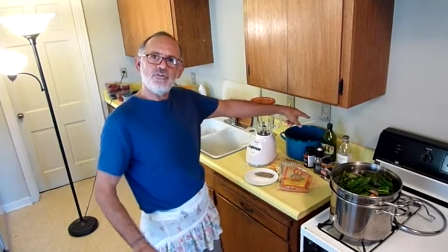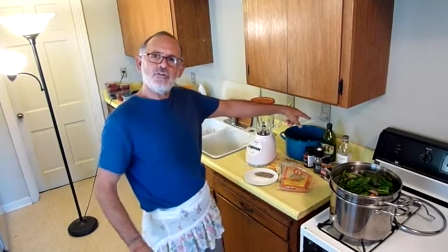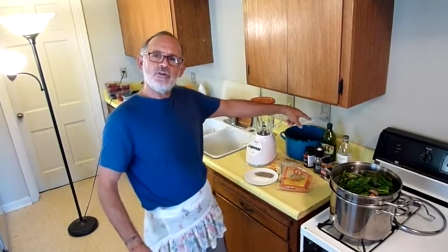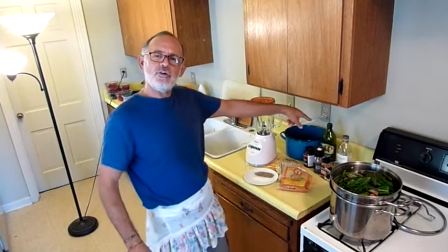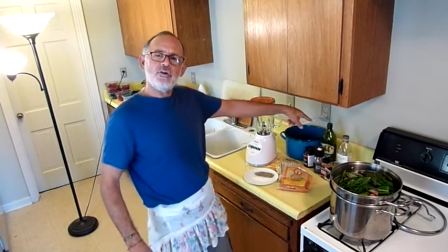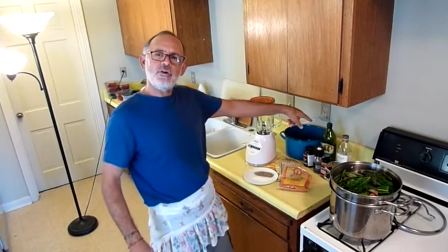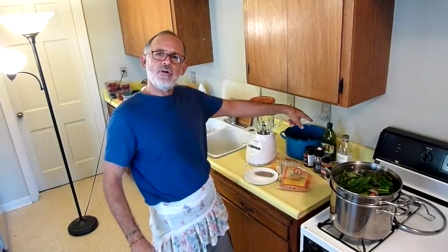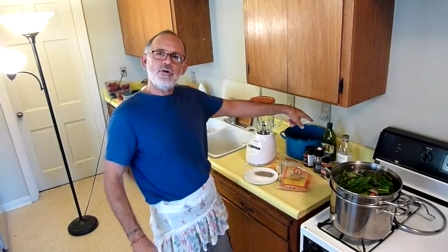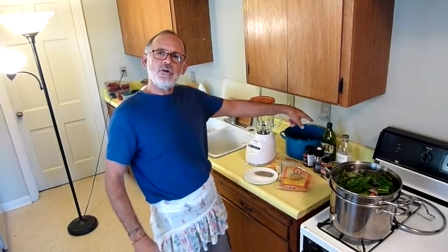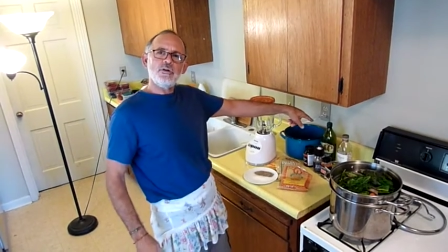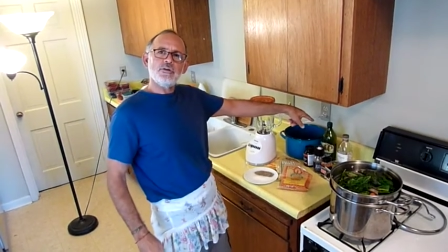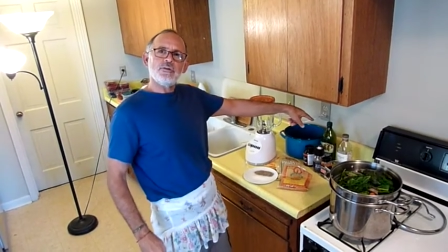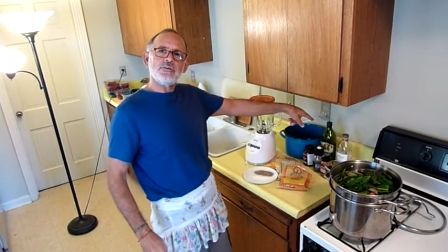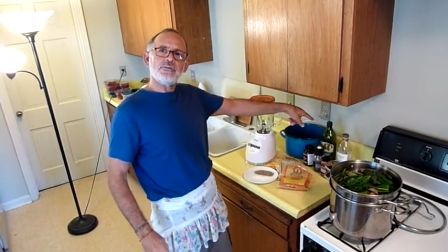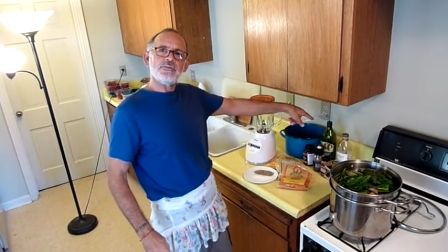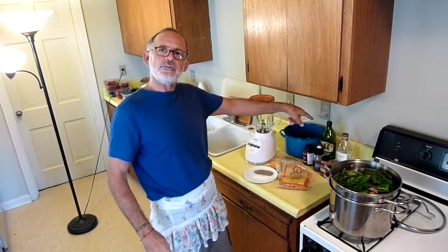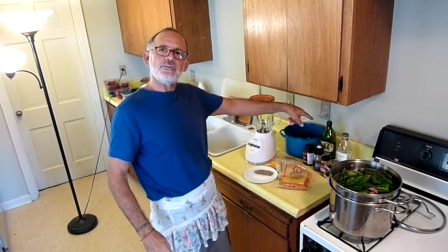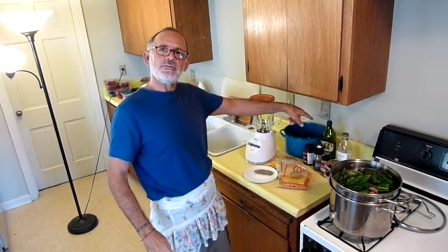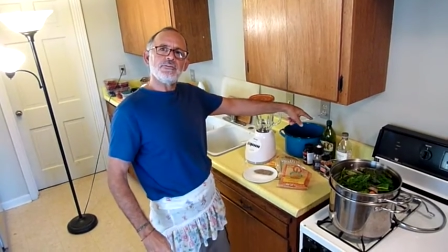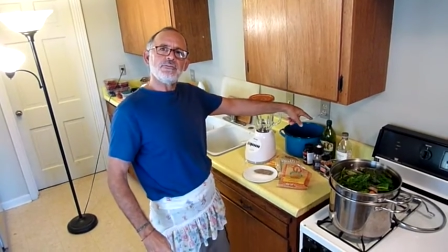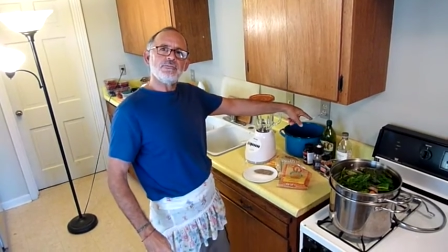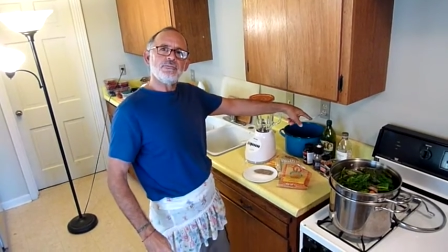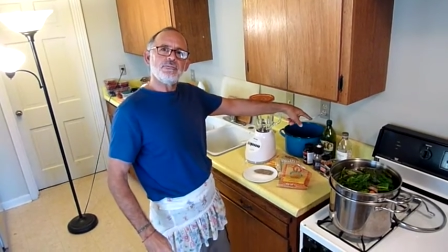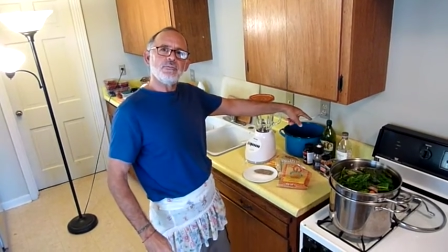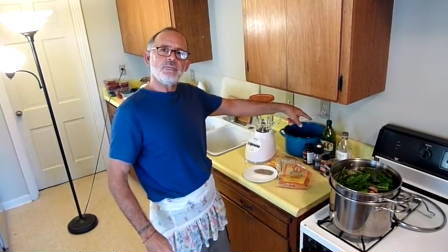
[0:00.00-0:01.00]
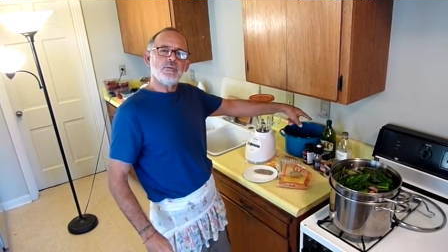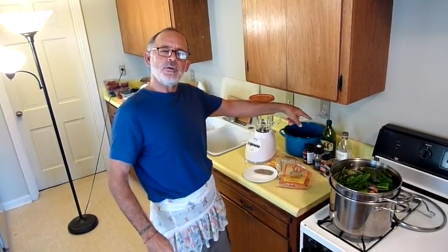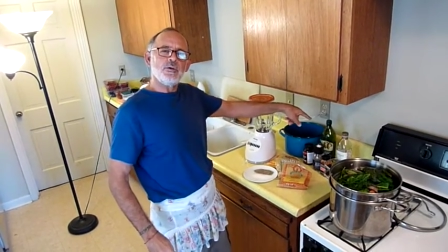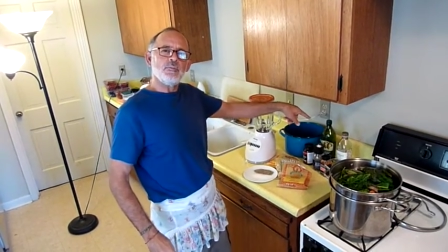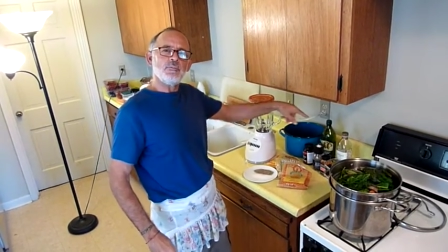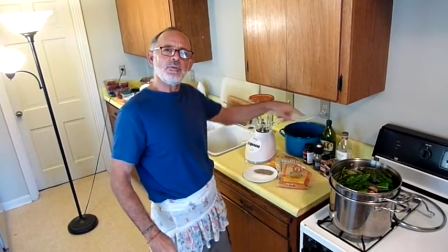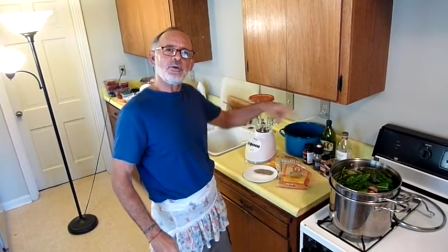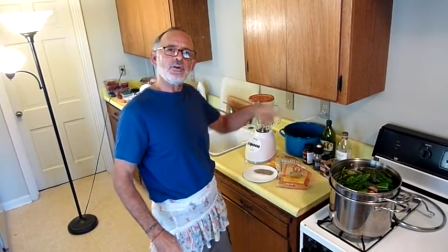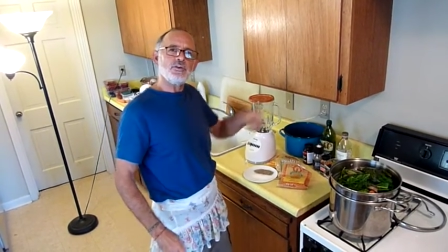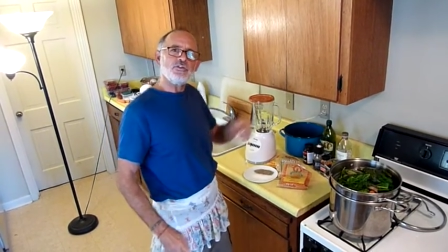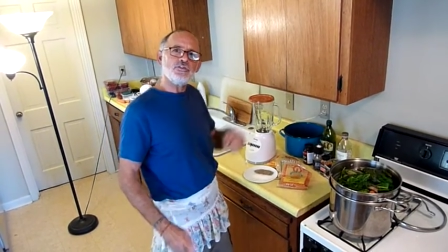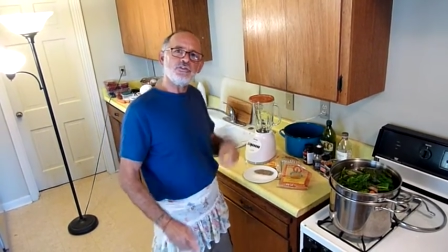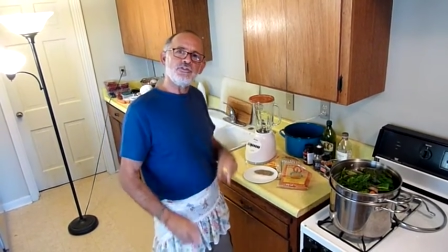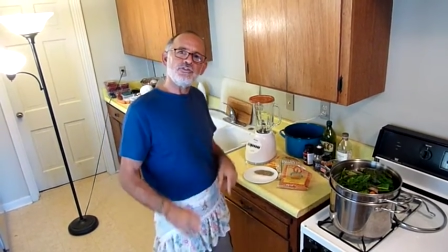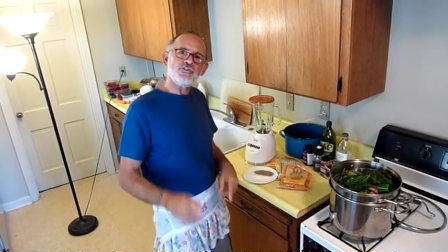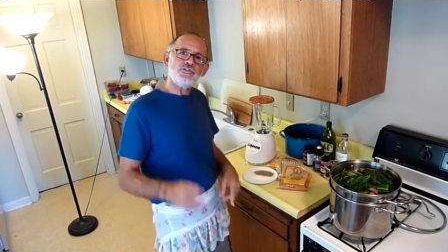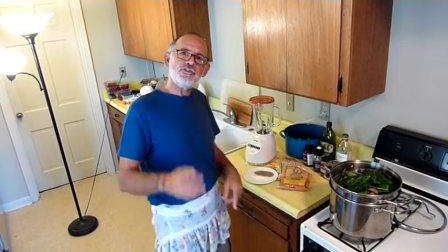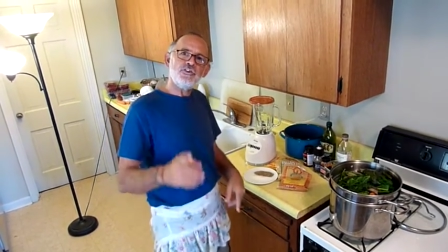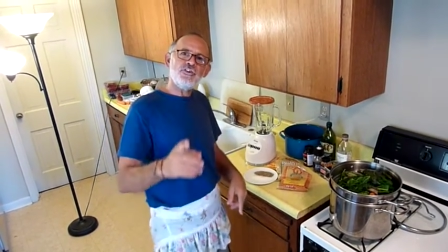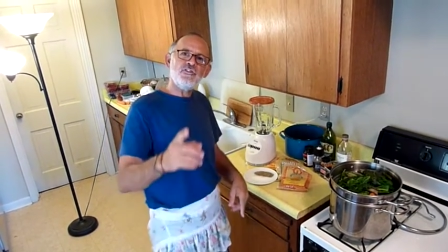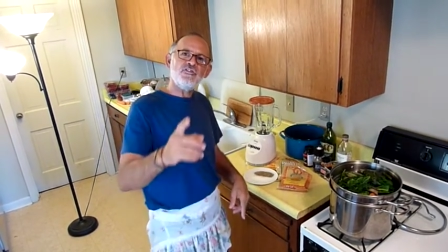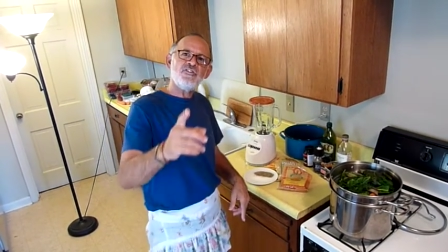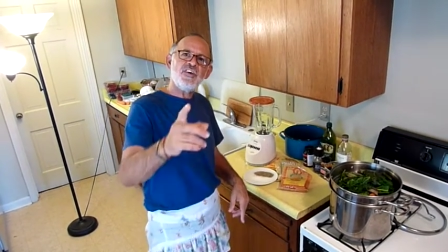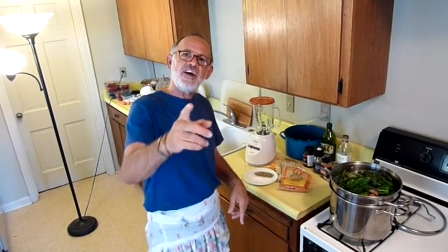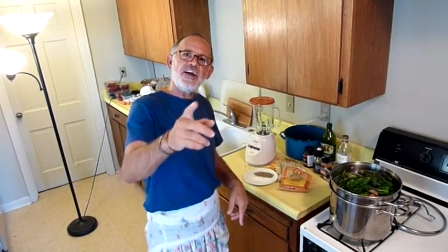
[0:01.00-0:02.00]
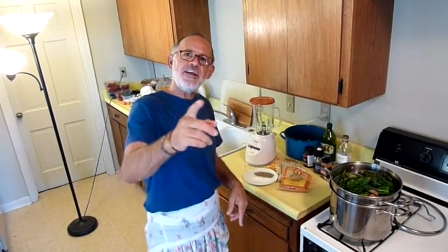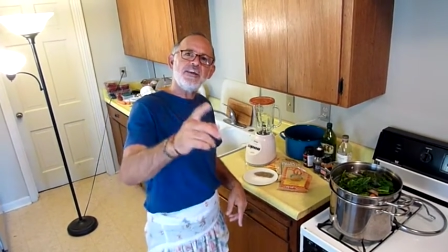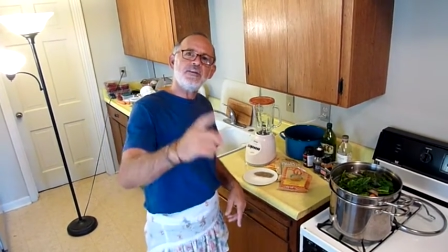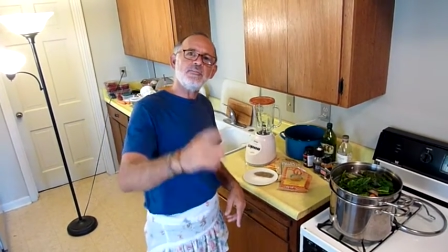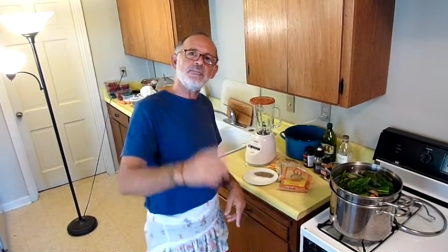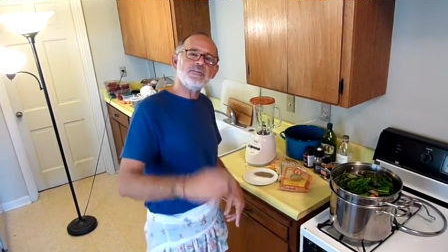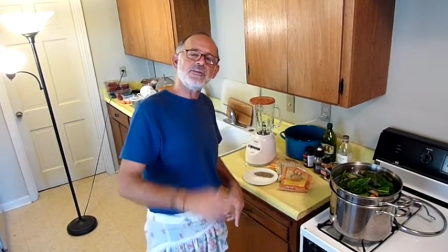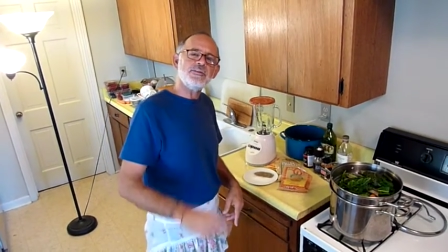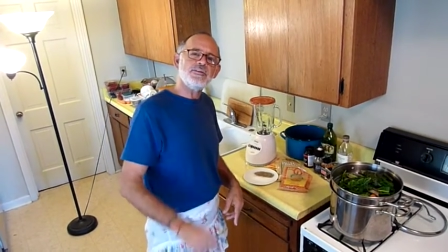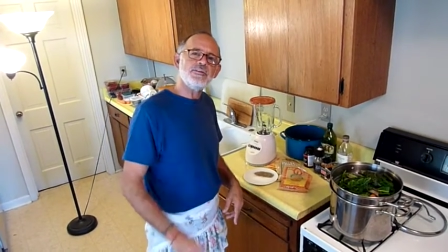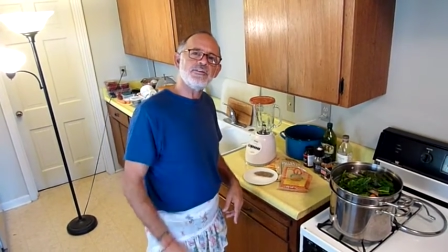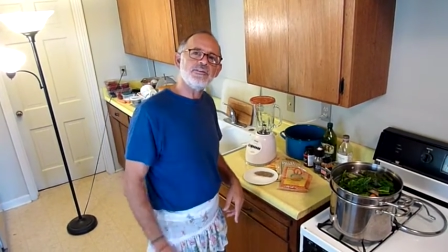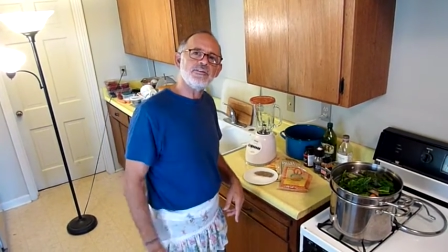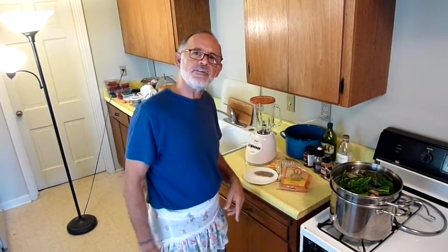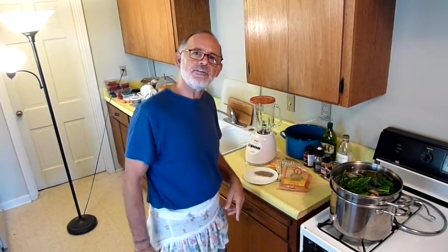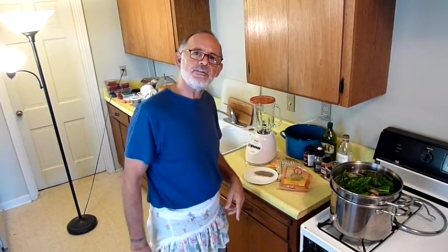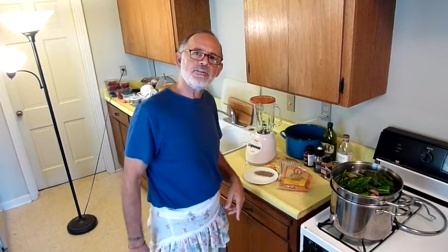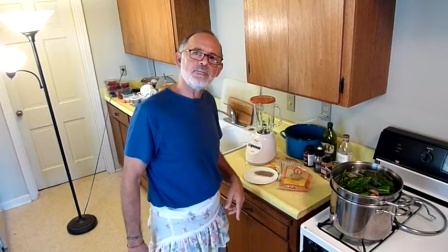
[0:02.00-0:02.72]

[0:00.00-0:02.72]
the oils? Because there's certain vitamins